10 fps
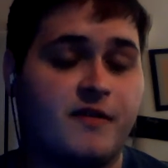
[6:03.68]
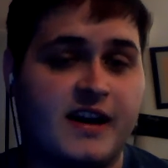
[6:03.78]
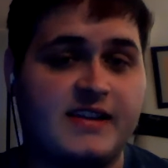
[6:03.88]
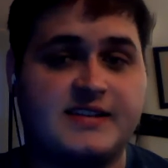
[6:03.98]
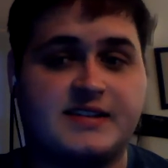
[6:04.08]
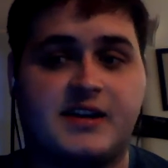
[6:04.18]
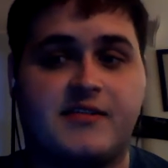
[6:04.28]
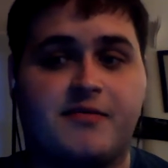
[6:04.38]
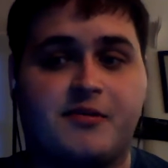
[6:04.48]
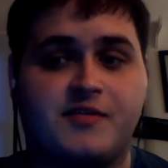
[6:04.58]
provide these kind
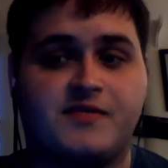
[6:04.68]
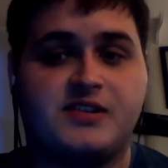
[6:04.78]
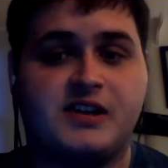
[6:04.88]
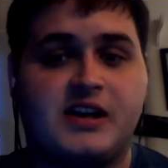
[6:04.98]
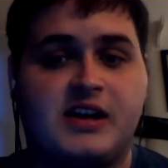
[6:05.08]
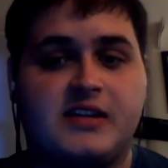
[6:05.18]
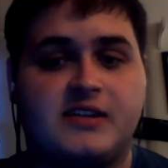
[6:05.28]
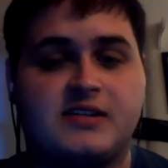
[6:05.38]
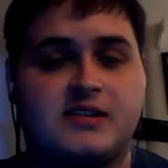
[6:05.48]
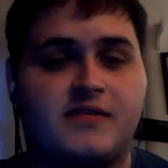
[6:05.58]
of proofs.
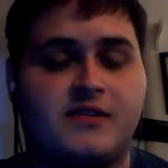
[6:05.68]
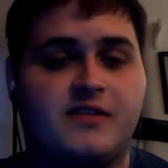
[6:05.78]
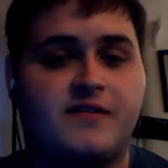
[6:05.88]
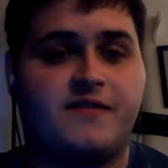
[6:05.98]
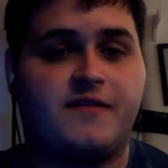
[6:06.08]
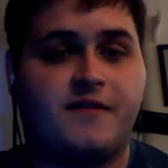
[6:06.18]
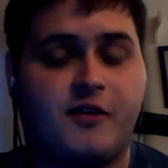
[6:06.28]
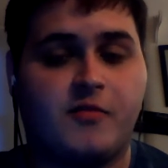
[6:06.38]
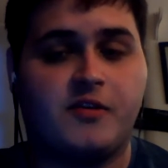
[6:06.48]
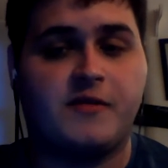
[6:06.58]
This level of
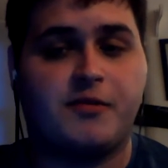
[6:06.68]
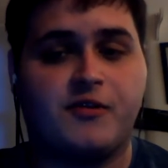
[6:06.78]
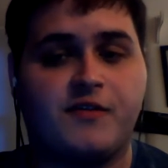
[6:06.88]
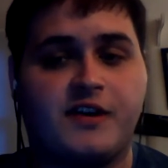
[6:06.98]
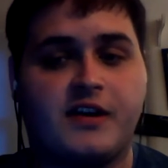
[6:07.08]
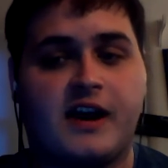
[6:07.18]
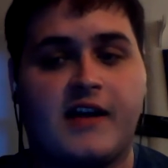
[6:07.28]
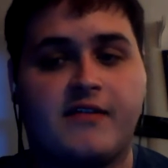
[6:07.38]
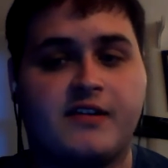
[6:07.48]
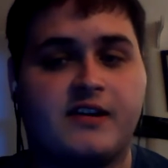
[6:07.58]
formally proving
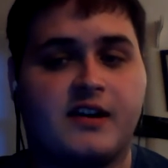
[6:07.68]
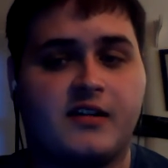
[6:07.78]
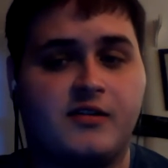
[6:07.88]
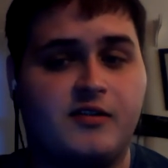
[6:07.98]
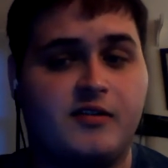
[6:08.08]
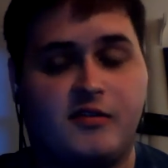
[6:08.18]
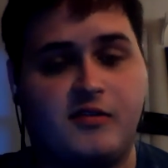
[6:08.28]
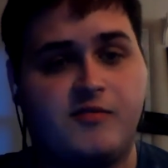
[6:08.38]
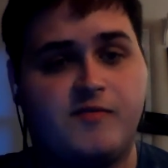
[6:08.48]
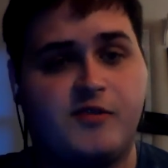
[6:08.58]
everything
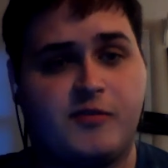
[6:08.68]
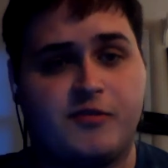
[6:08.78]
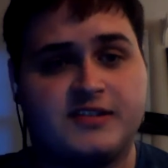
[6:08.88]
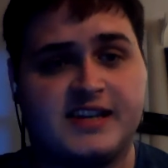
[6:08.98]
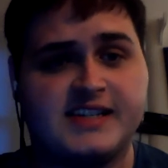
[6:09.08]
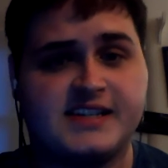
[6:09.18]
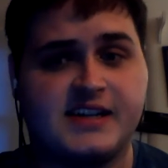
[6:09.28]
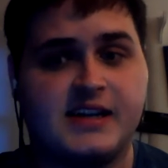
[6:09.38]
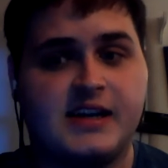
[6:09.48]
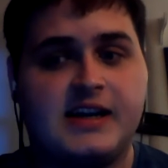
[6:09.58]
you're
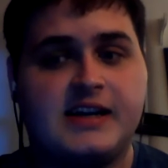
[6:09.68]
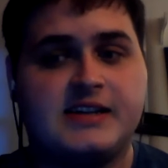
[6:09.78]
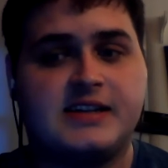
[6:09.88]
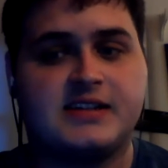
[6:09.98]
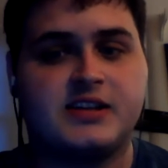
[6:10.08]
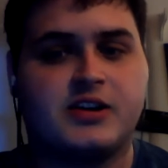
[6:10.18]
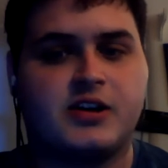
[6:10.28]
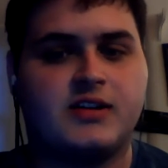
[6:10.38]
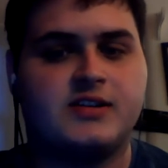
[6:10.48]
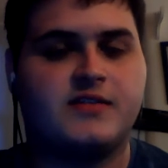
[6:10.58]
presented doesn't
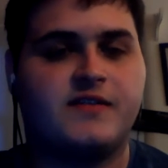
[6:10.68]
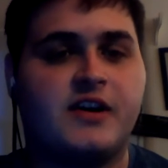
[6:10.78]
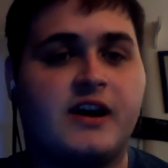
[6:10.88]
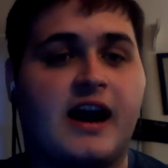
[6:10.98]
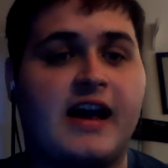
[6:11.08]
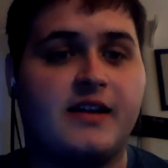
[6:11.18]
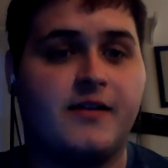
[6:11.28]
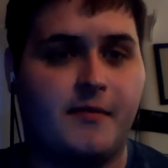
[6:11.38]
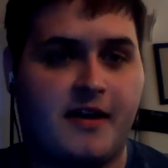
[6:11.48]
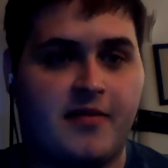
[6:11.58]
occur until very
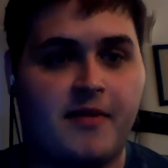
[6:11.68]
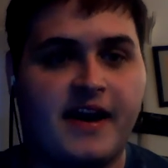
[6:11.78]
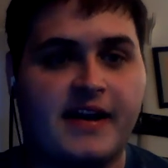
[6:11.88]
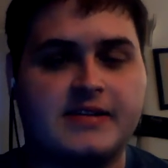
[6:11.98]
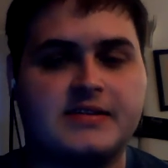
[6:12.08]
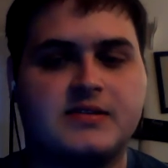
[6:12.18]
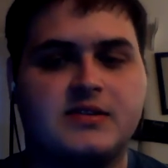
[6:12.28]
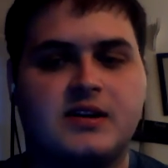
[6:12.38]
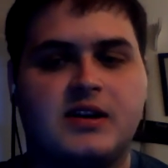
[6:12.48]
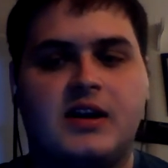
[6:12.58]
high-level mathematics.
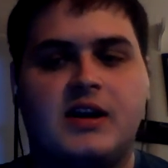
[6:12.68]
